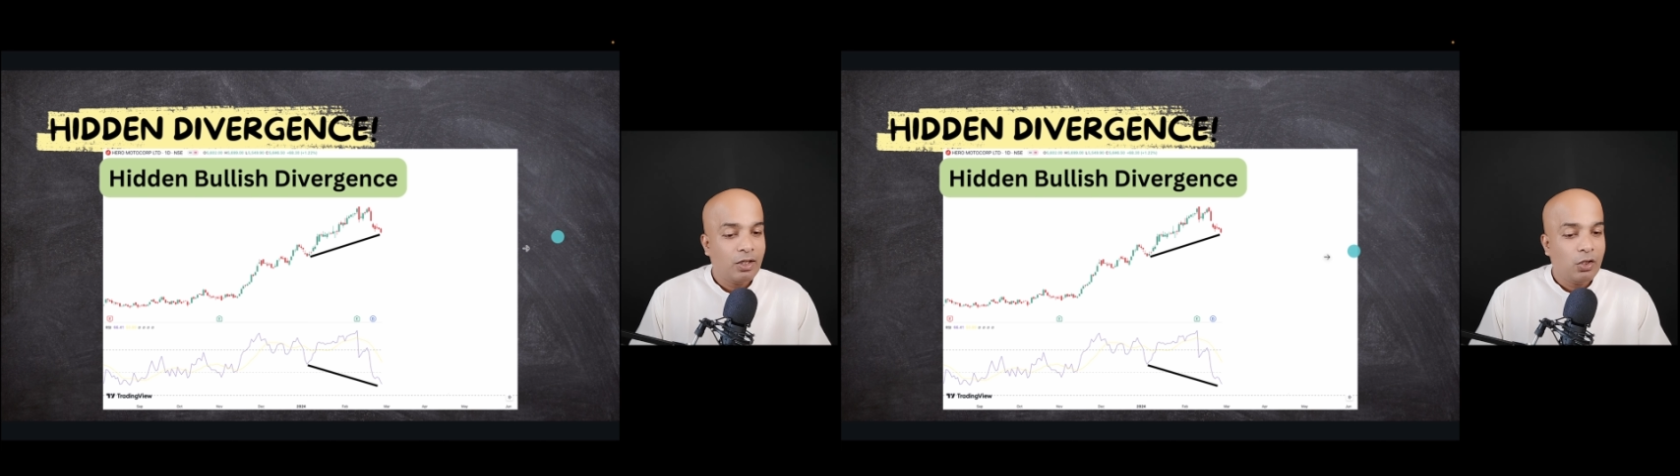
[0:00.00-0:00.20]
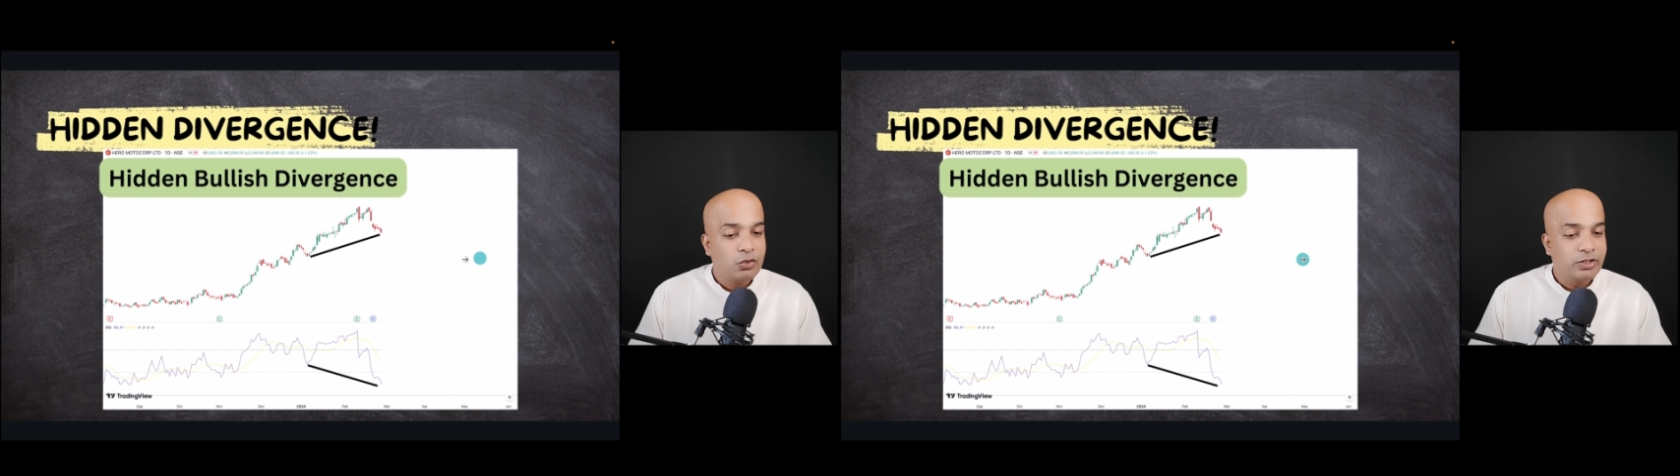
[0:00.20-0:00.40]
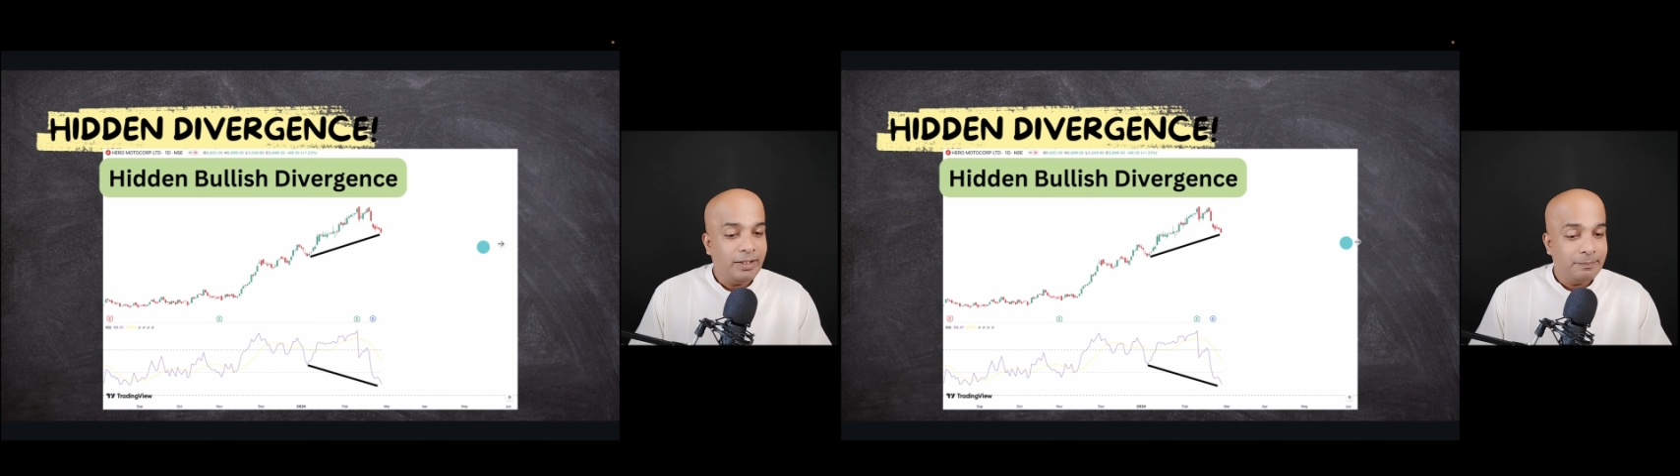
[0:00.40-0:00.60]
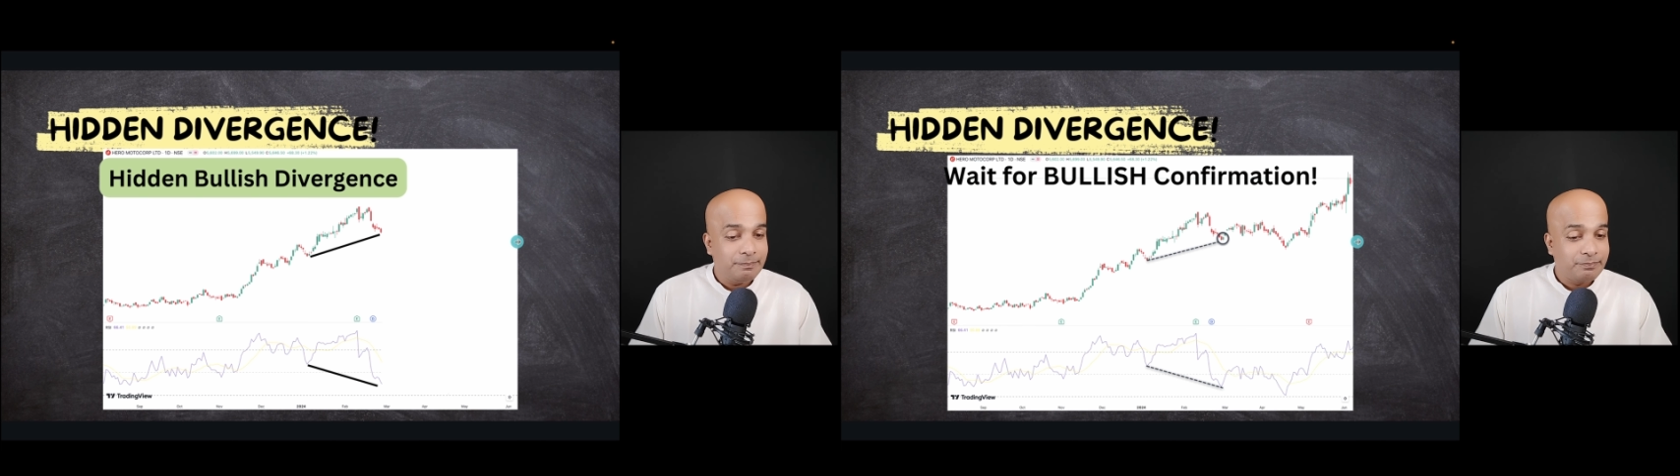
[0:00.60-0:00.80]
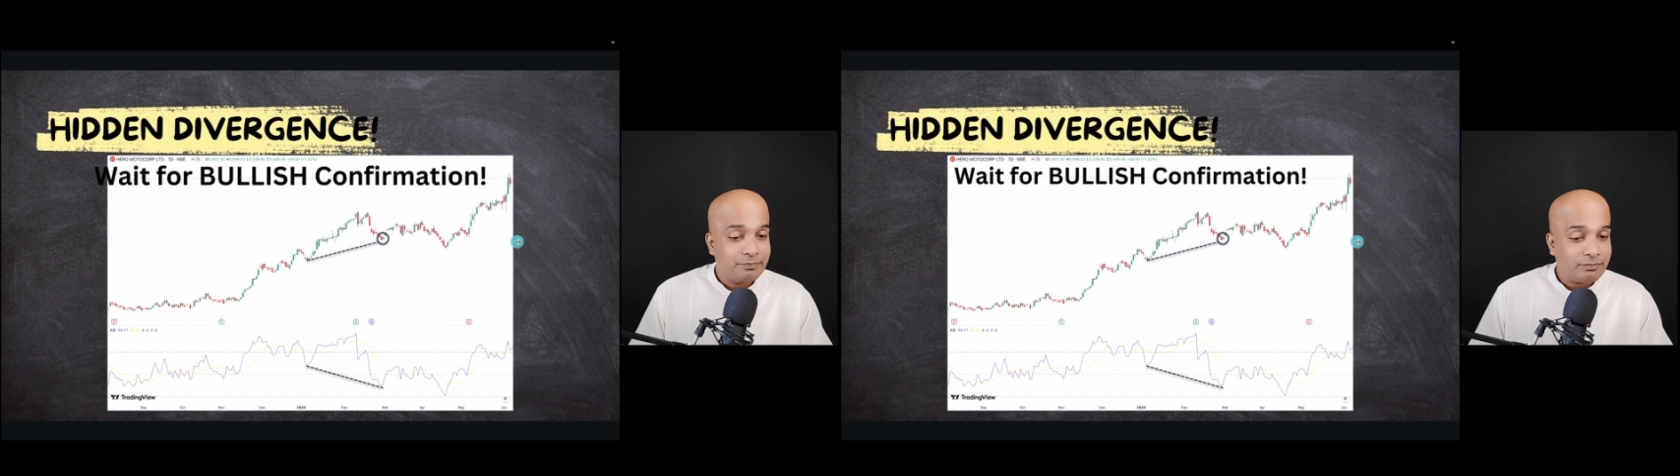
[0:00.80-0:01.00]
See,
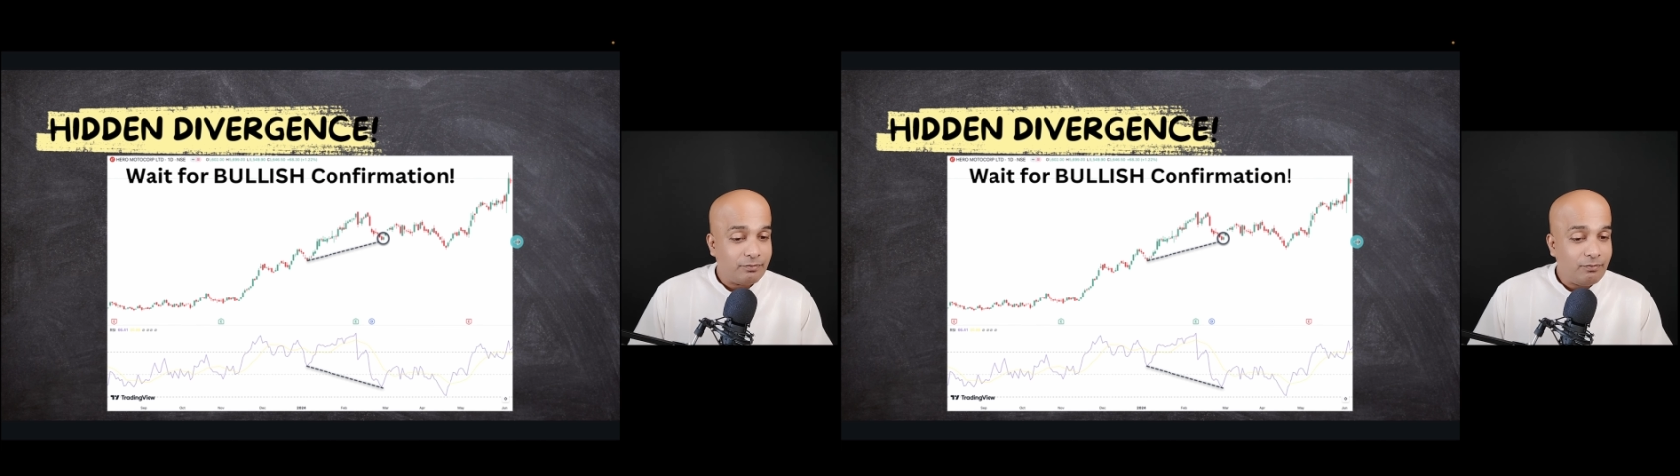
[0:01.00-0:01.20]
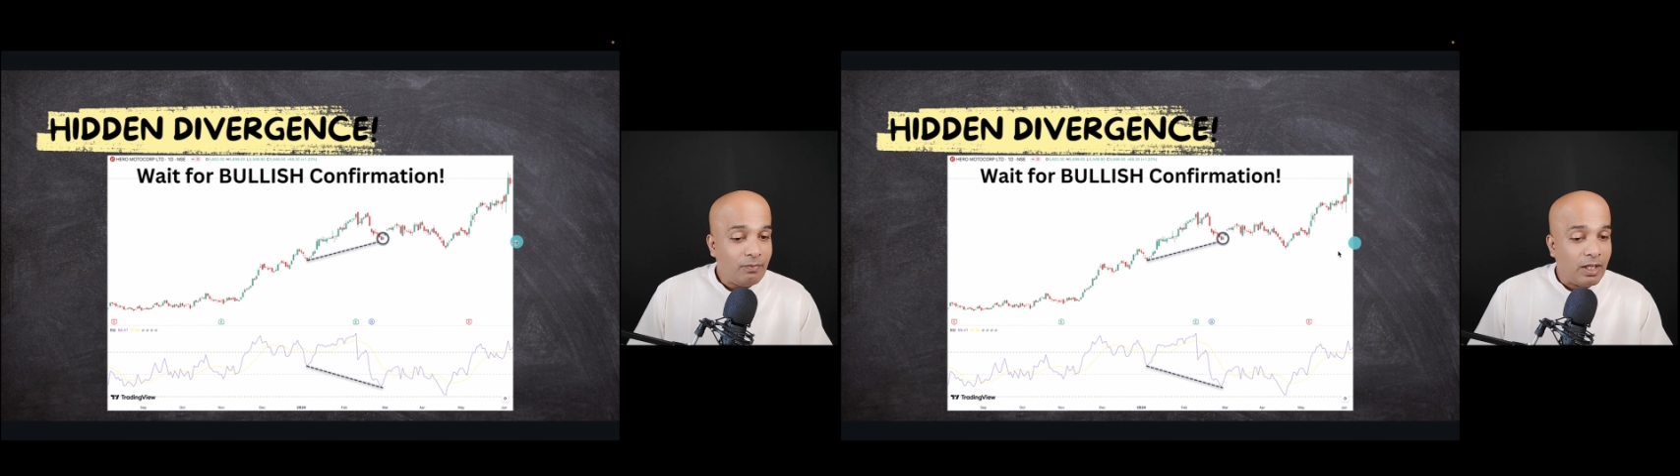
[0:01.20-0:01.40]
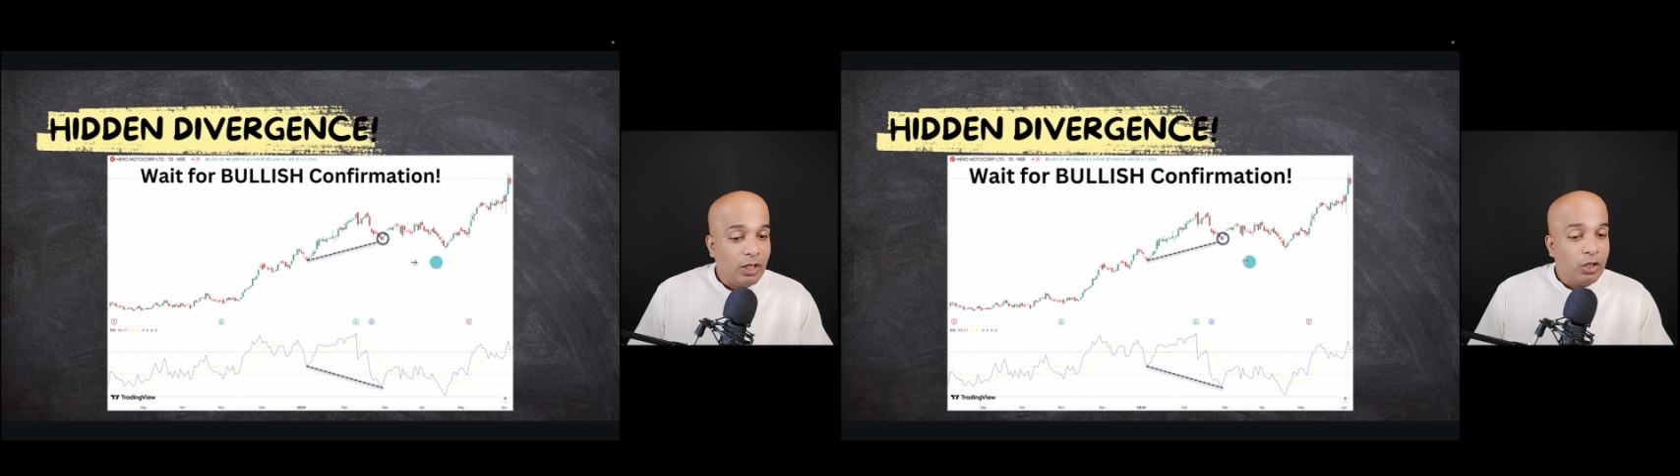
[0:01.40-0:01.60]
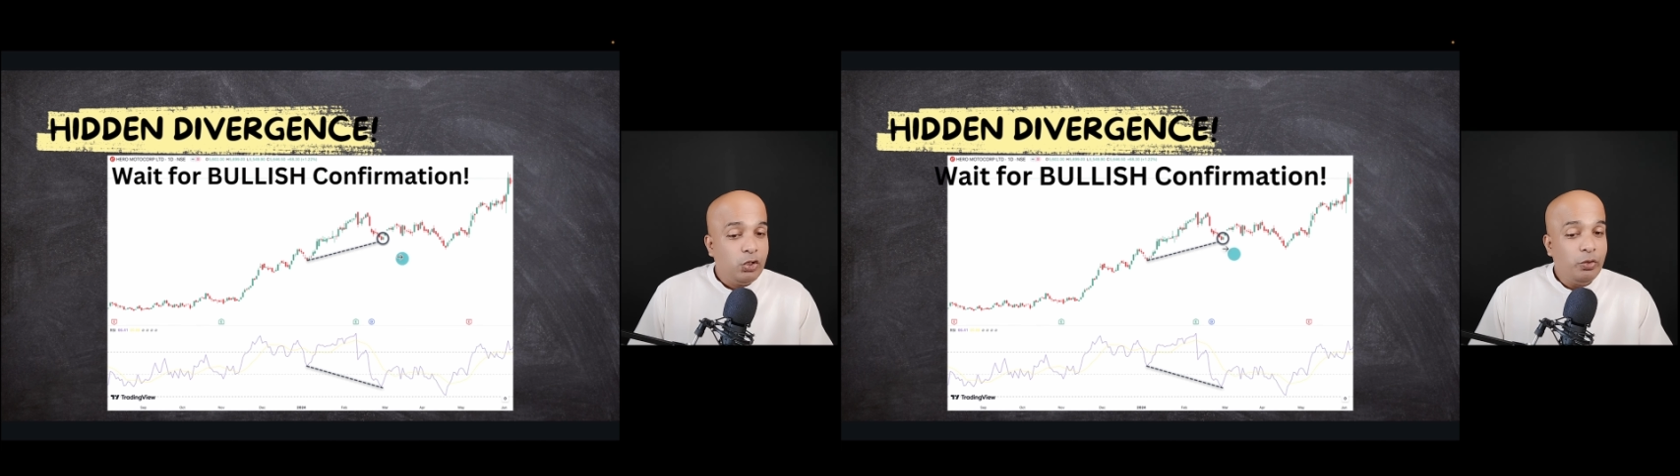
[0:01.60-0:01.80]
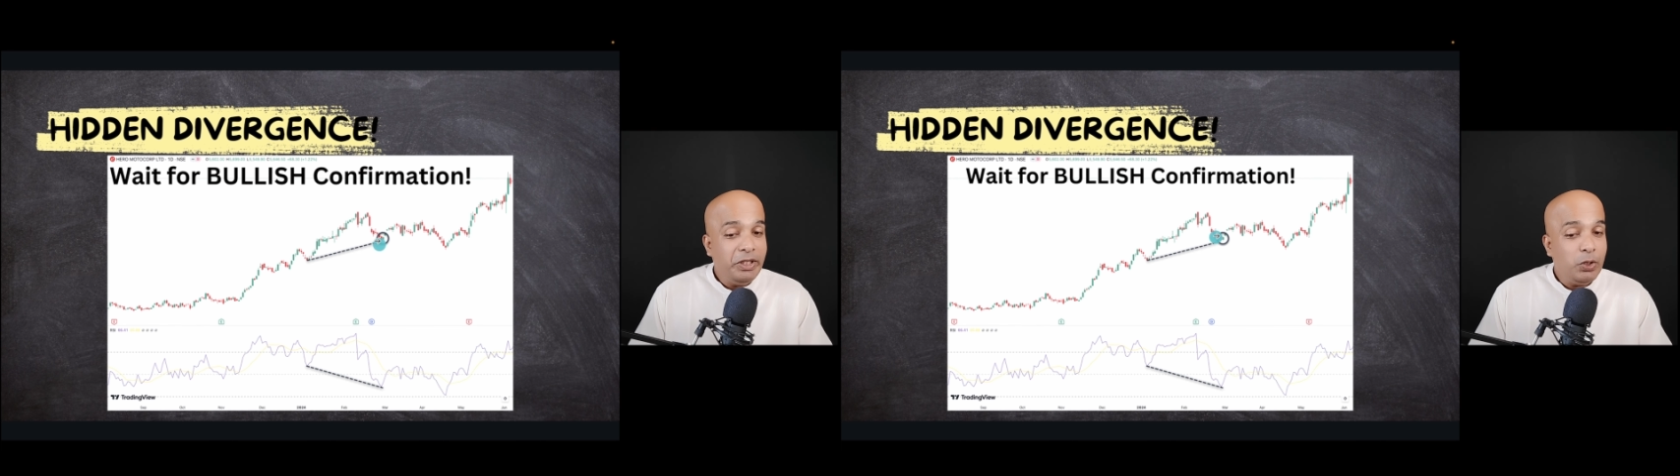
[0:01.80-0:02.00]

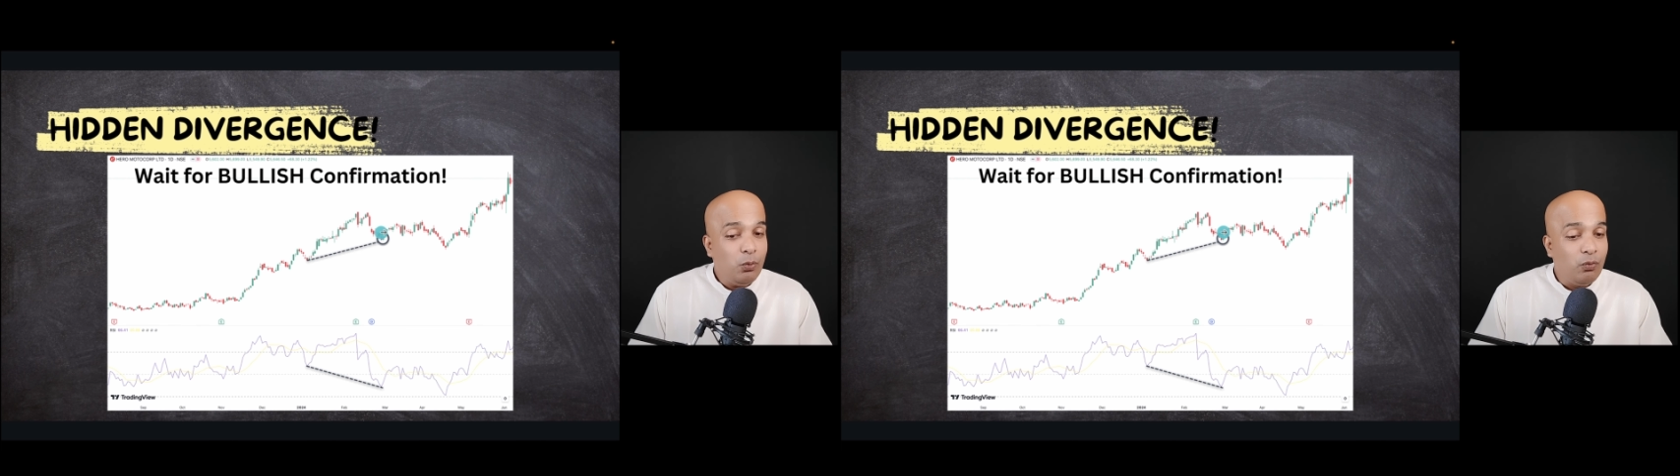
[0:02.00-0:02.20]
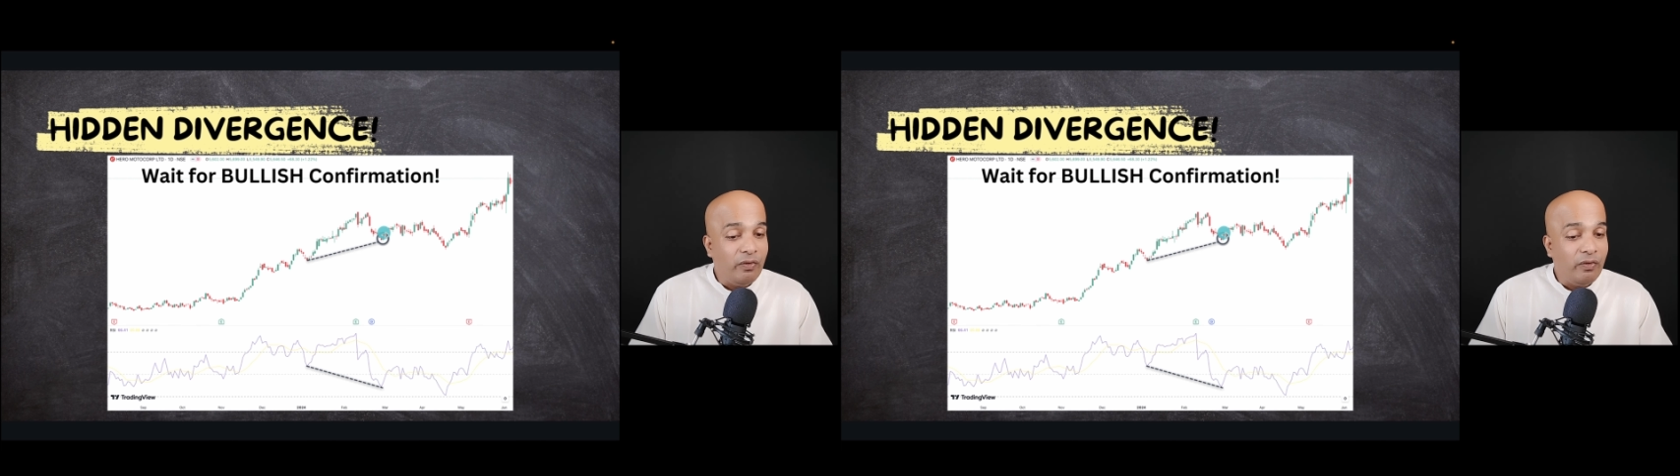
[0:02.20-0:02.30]
you need to